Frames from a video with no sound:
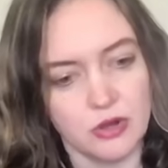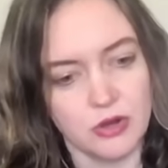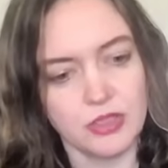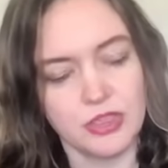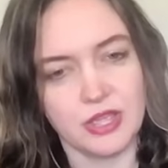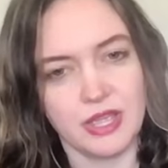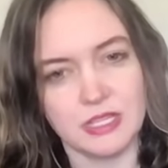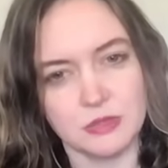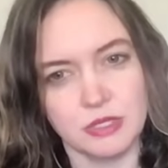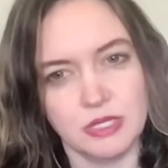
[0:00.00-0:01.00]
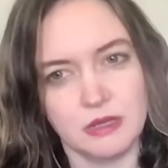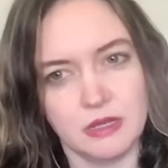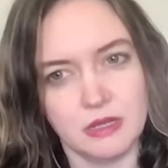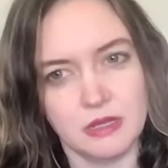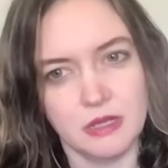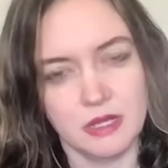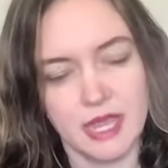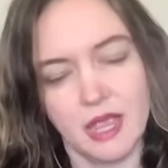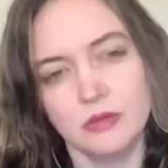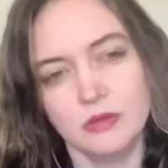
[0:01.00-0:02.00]
the Earth has really
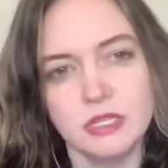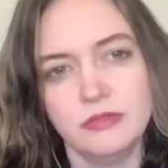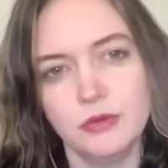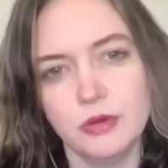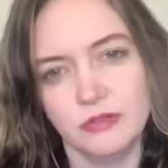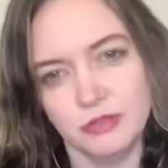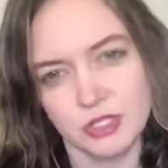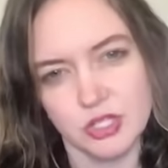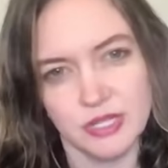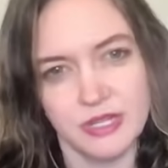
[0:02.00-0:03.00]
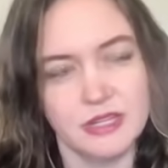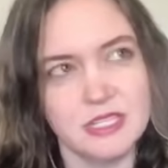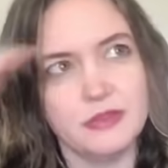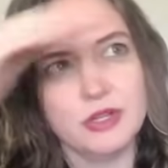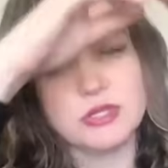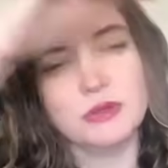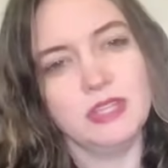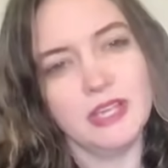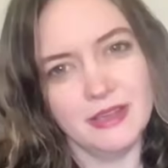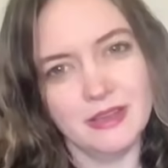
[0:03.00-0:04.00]
accounted for a functional ionosphere. So
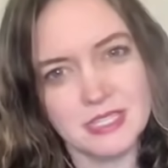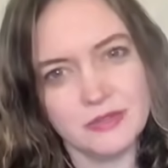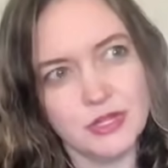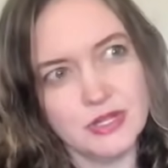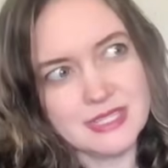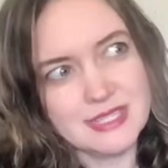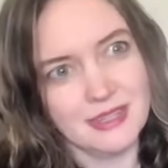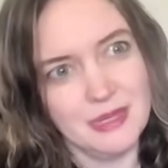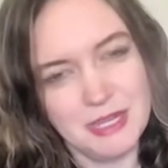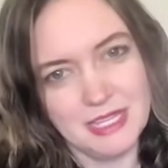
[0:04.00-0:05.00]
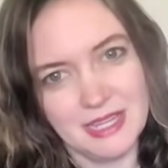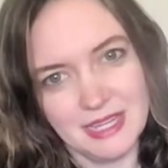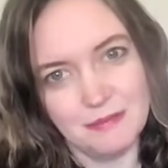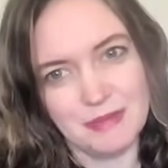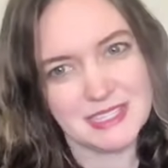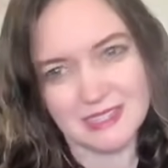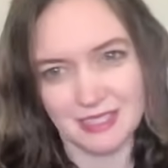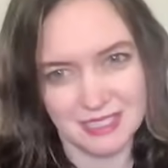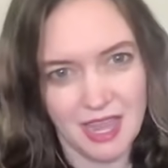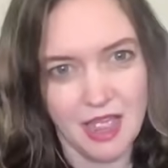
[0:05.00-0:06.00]
if the ionosphere is suddenly being like
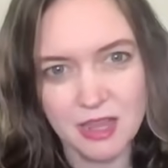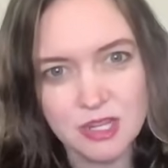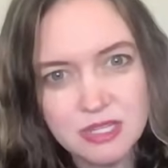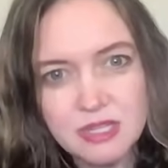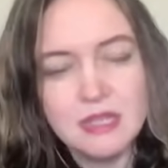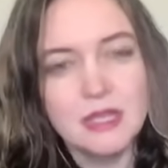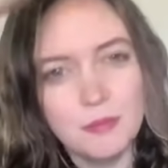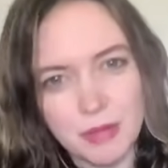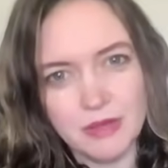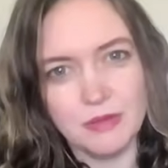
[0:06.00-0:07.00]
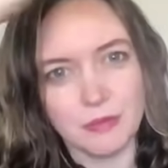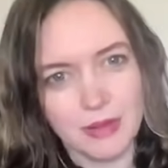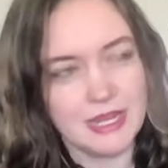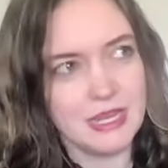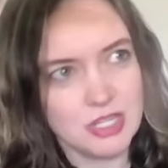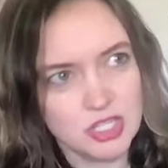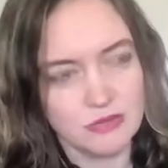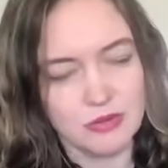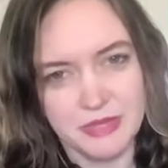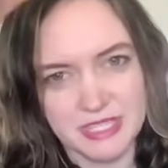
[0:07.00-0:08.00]
basically attacked by
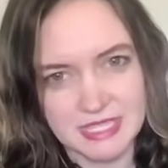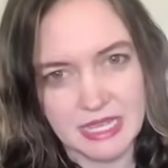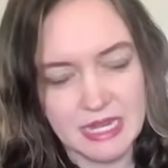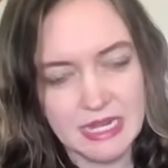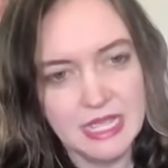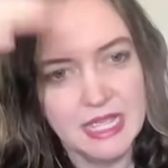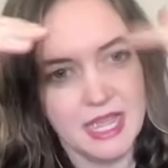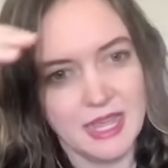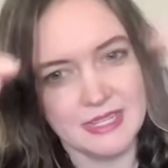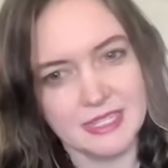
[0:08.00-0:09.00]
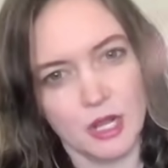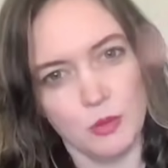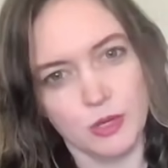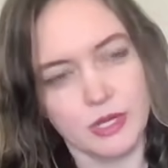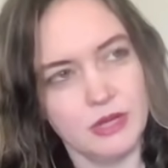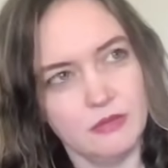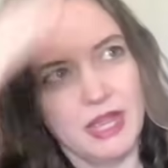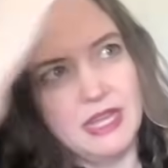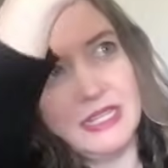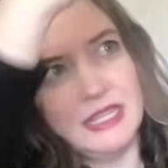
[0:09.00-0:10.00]
radiation from the sun and it's not working
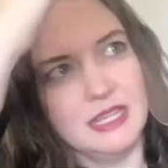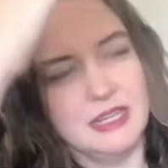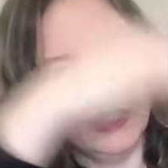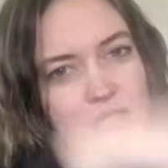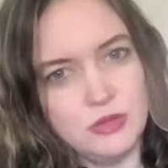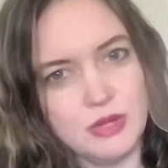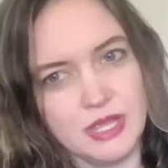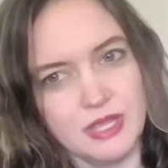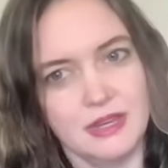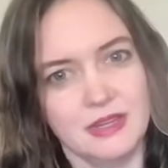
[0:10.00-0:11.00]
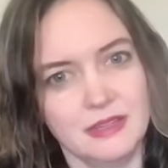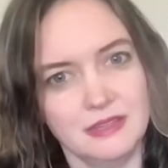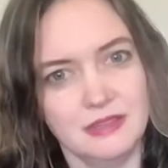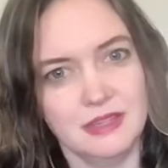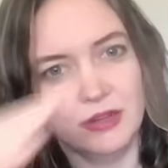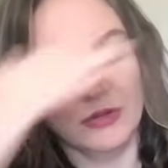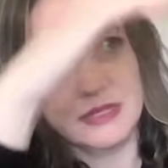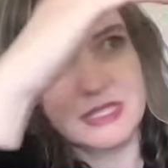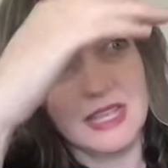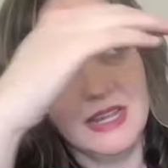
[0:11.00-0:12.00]
right, then you can, you
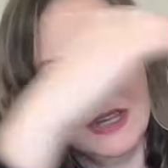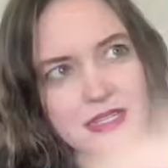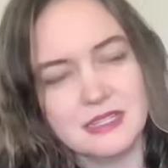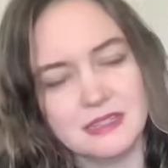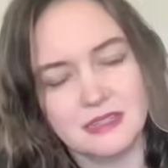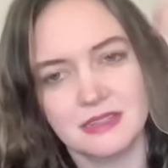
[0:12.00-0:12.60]
know, send